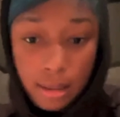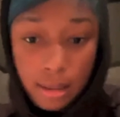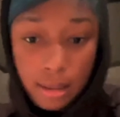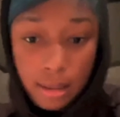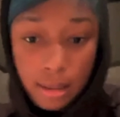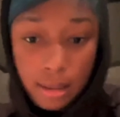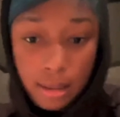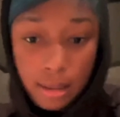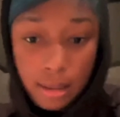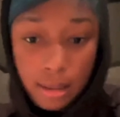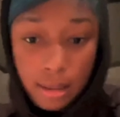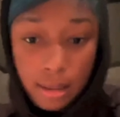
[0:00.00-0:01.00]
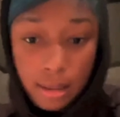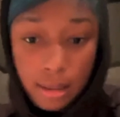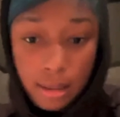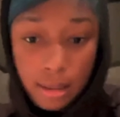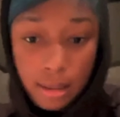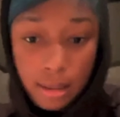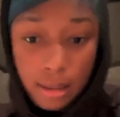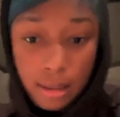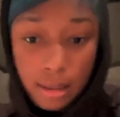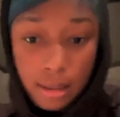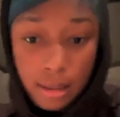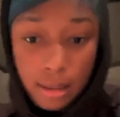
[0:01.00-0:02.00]

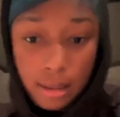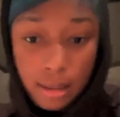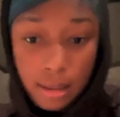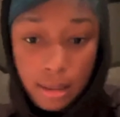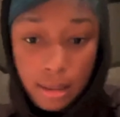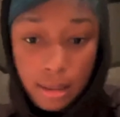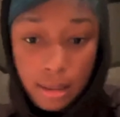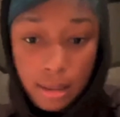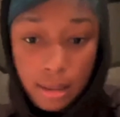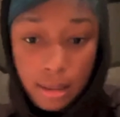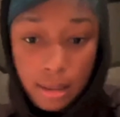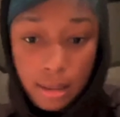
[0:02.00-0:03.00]
(not speaking)